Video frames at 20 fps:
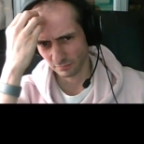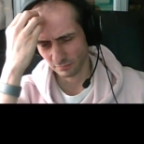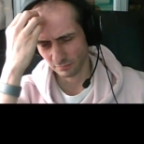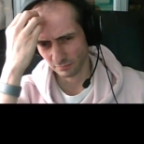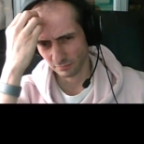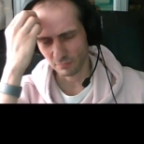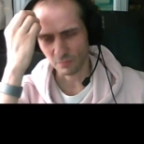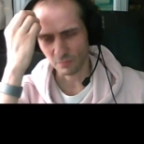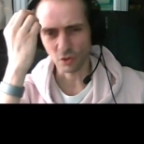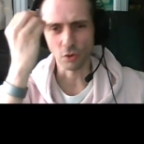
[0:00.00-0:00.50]

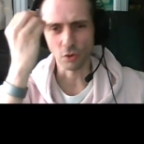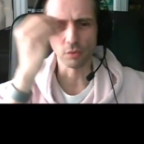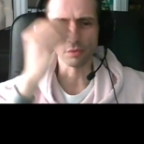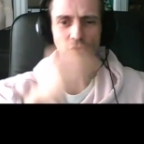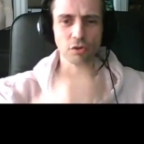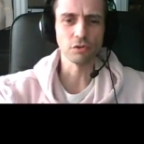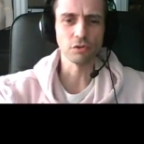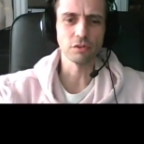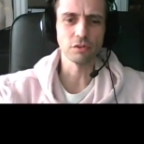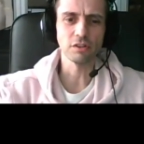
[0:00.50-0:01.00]
No,
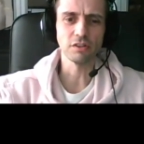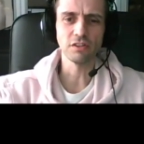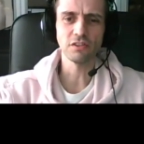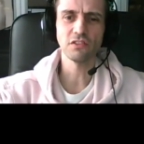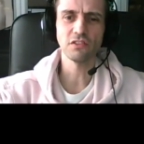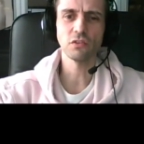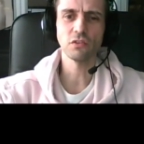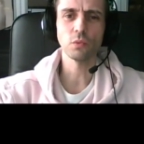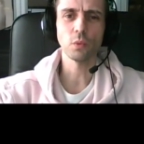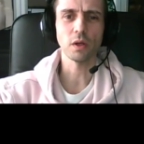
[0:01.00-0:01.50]

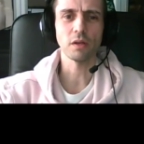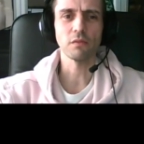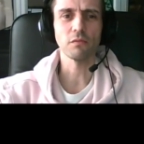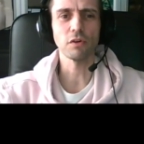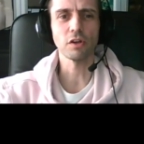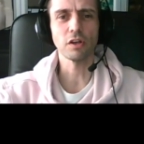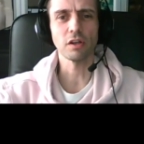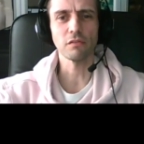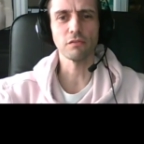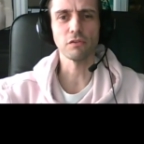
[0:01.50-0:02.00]
this is one
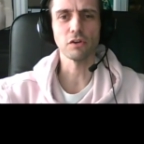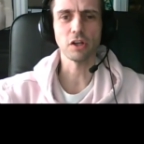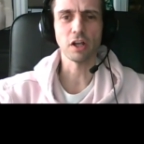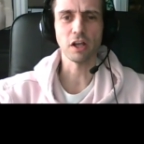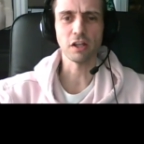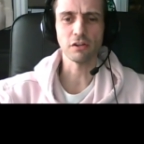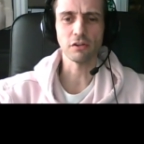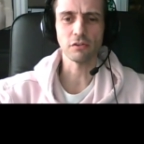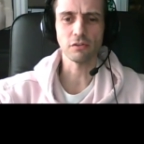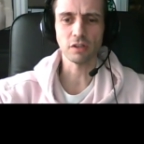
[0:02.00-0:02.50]

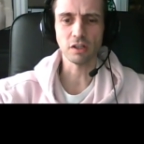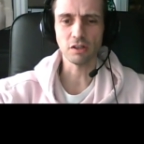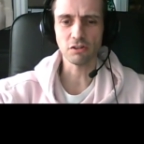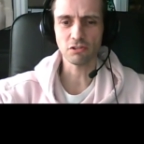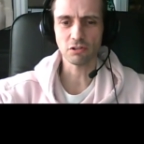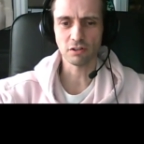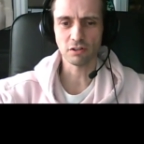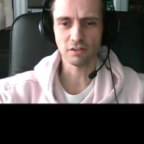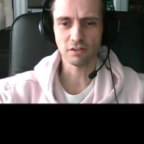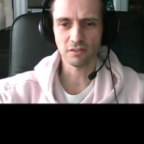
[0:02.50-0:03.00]

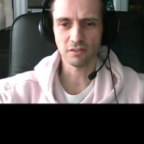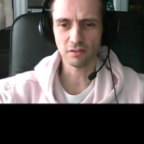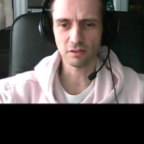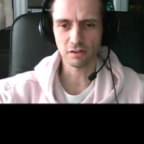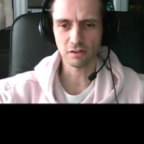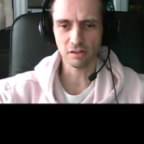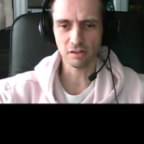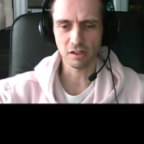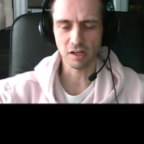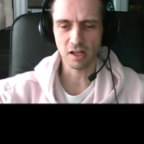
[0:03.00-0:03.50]
annotation. This is
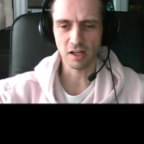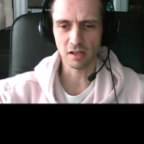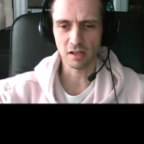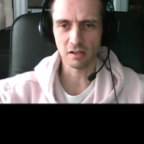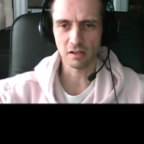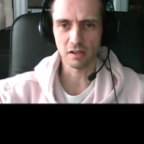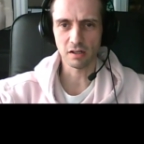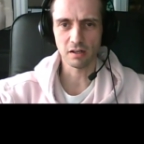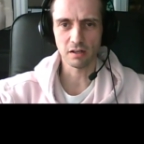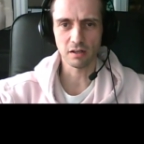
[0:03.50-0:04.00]
a real
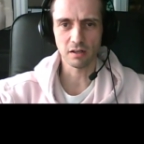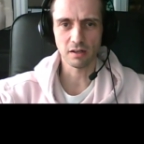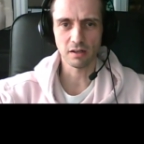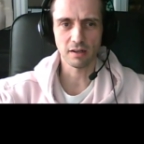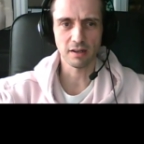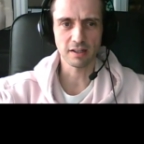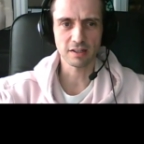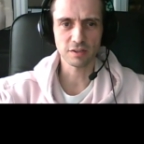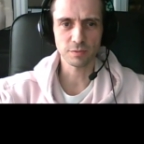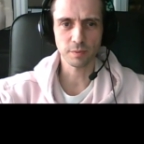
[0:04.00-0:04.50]

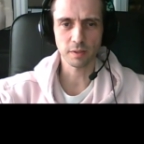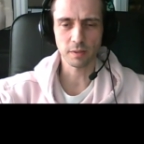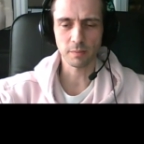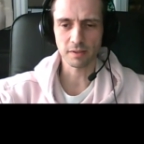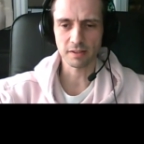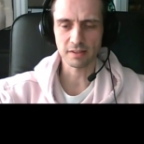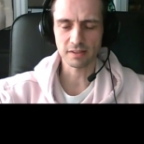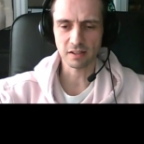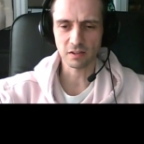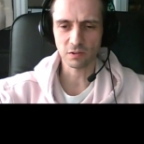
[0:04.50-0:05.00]

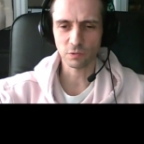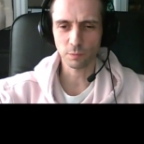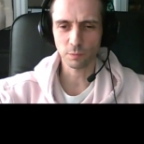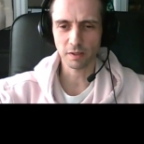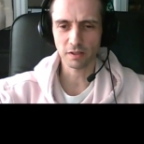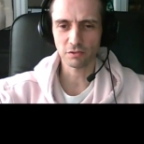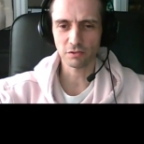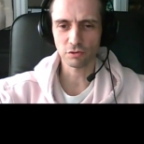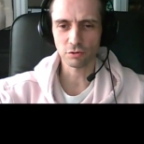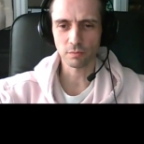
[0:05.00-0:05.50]
experimental
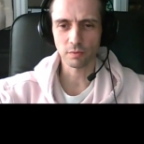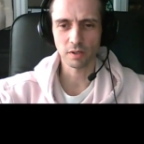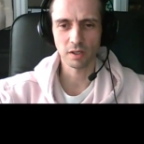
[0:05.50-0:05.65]
spectrum.